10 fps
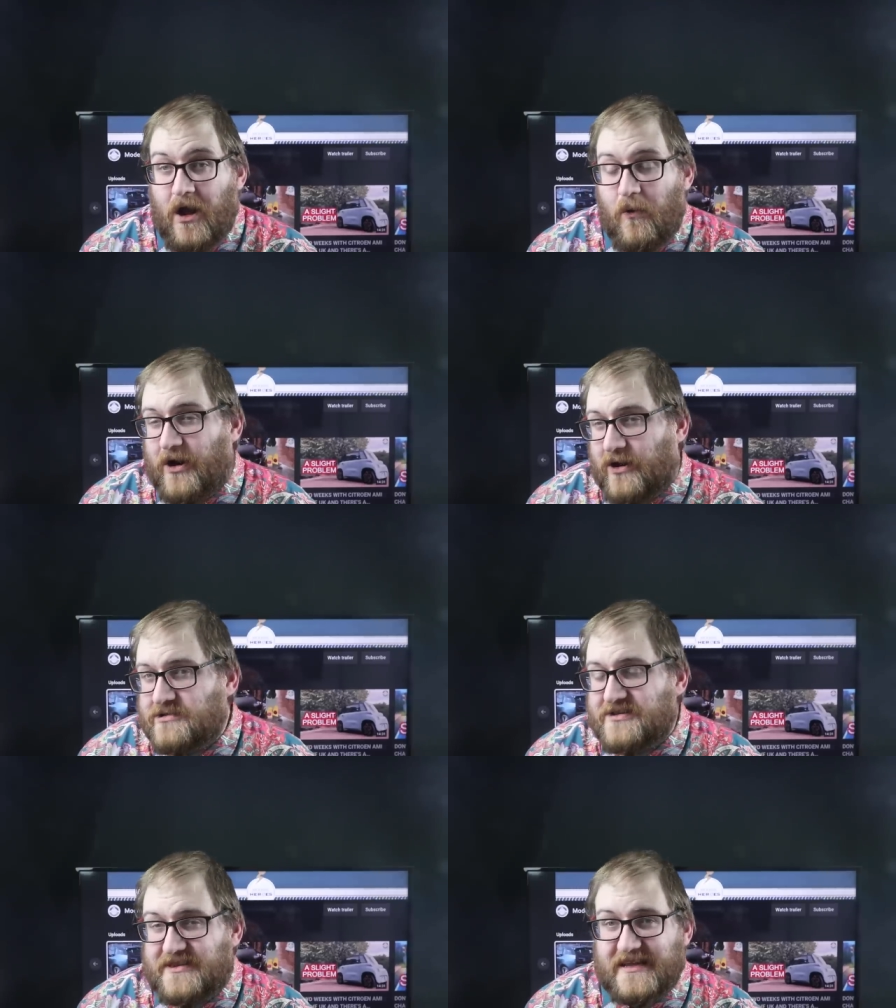What I
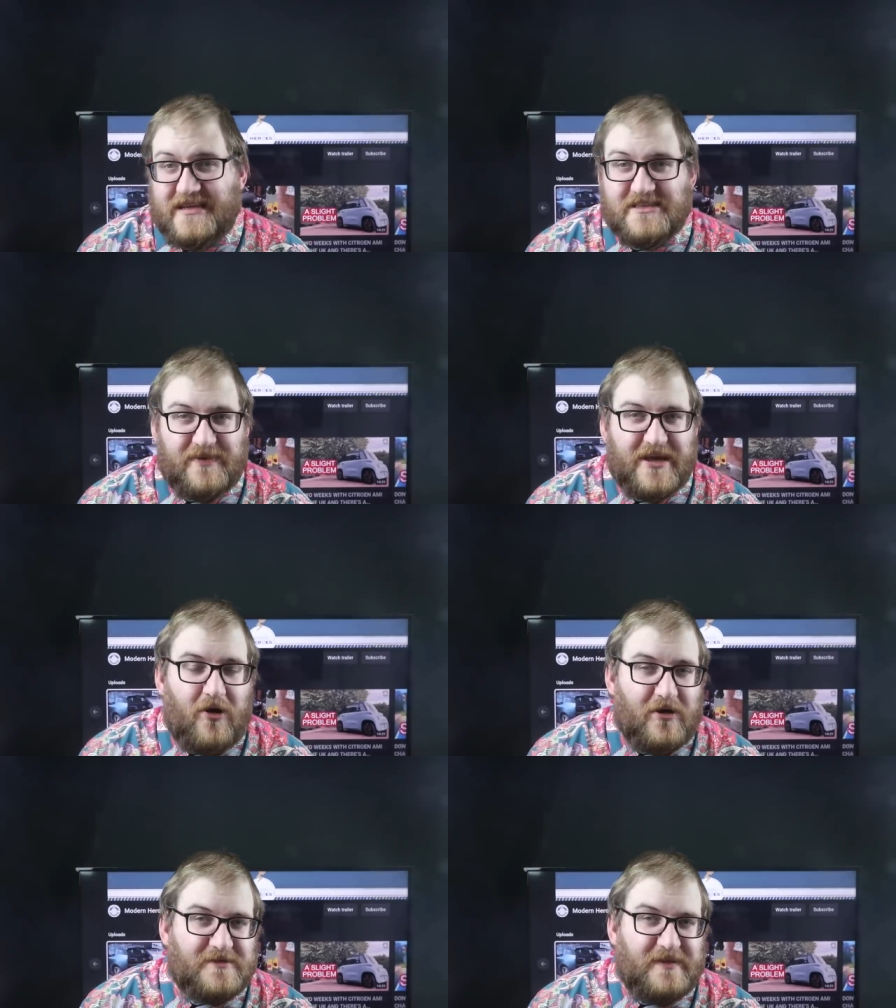also think is a bit
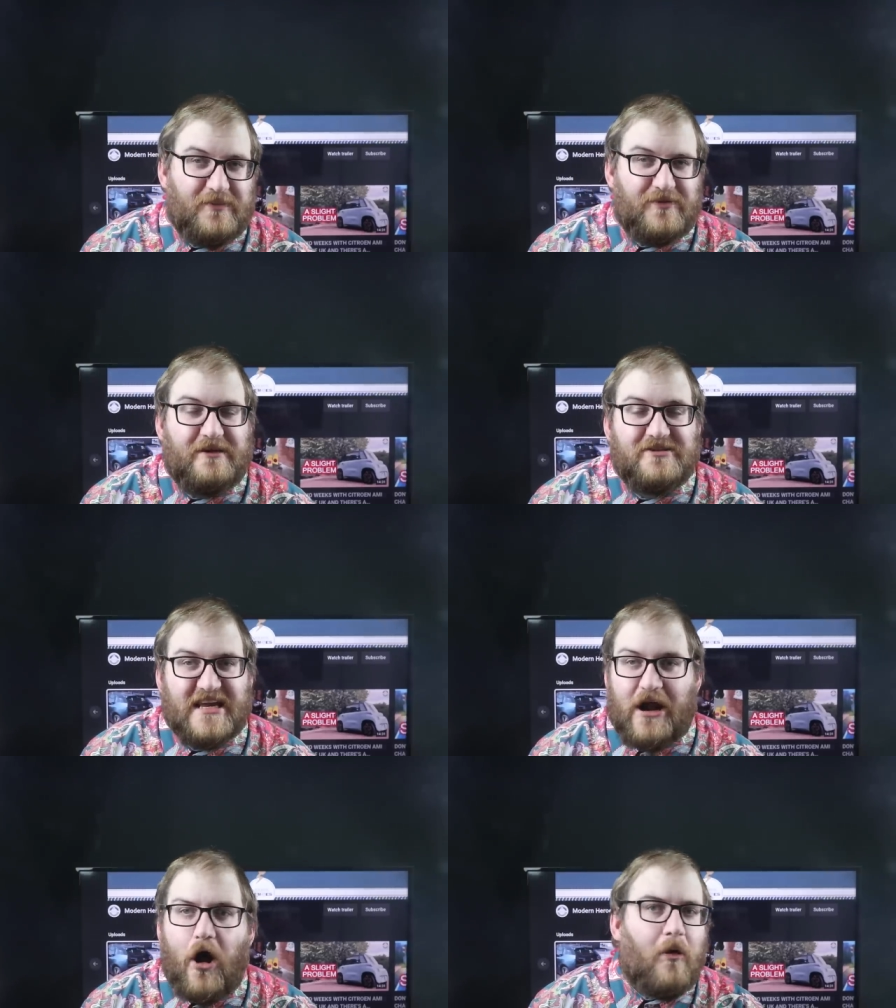odd is people now
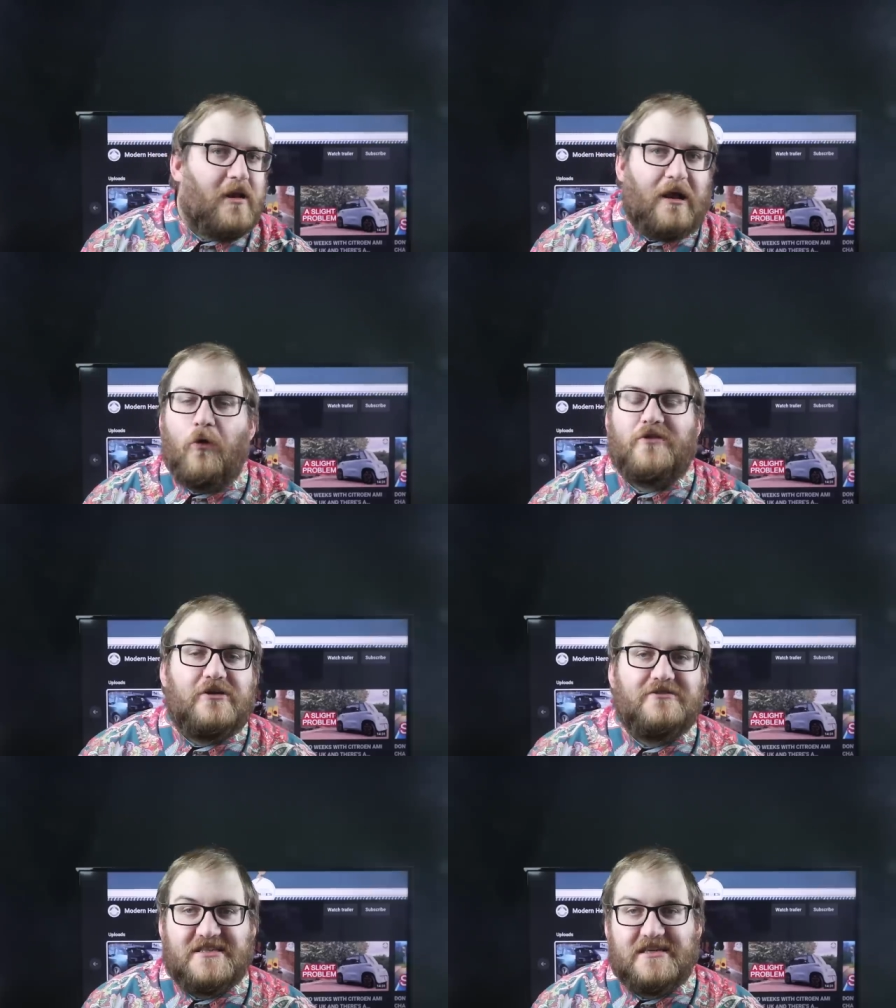saying, oh, well, I won't
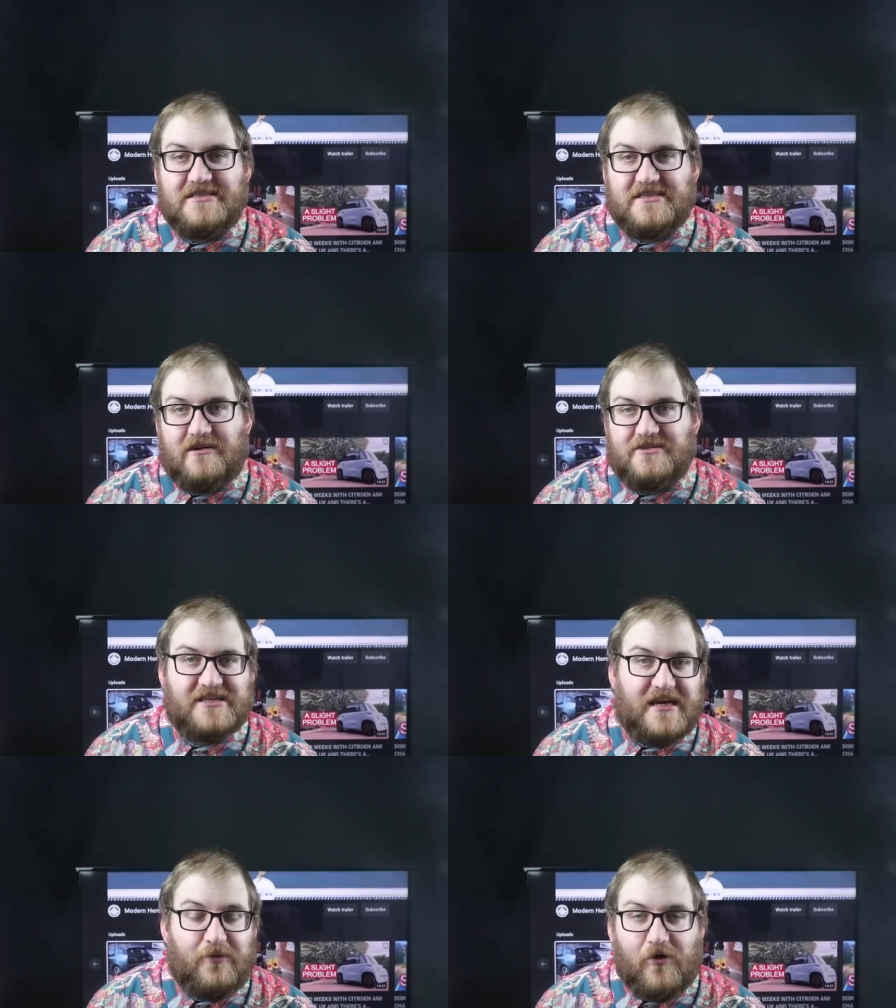use these chargers
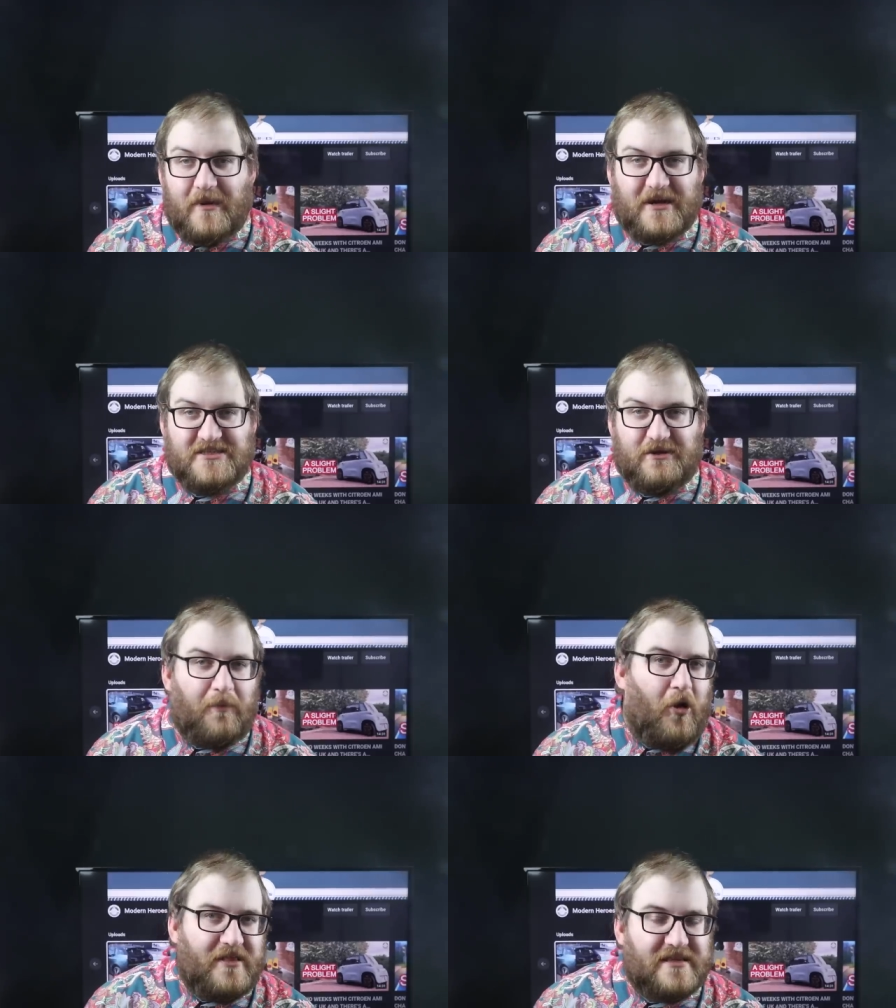anymore because they're
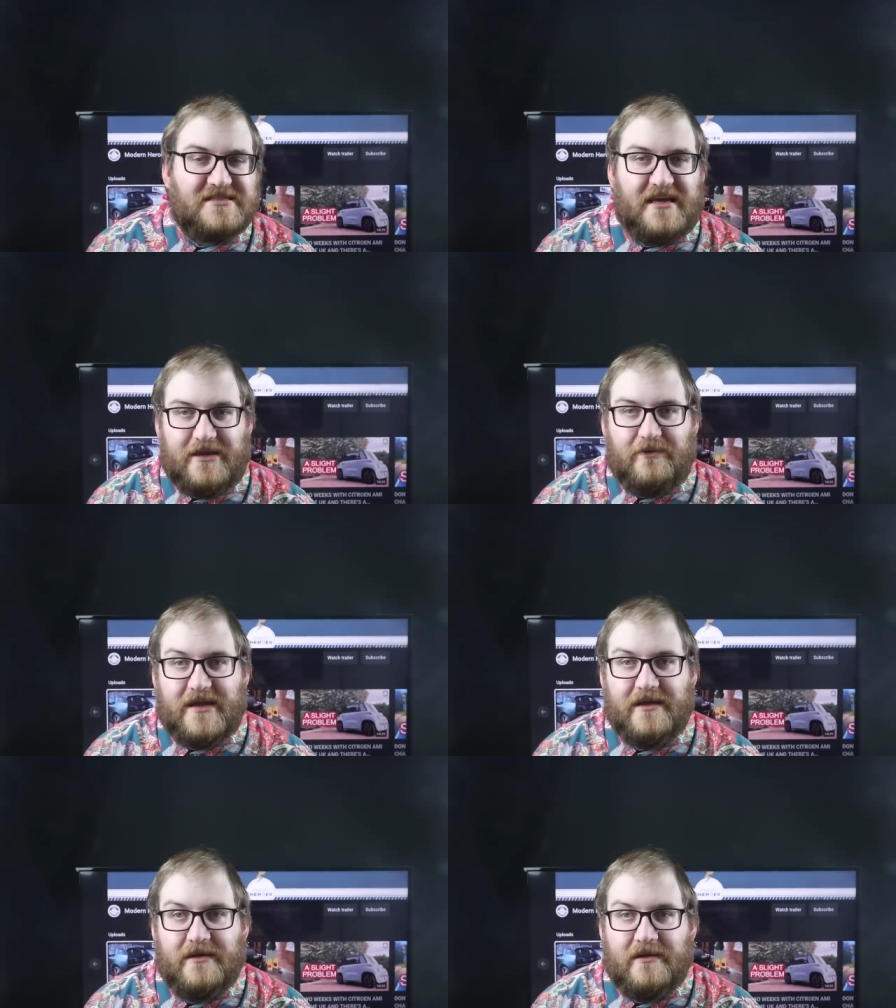pointless anyway.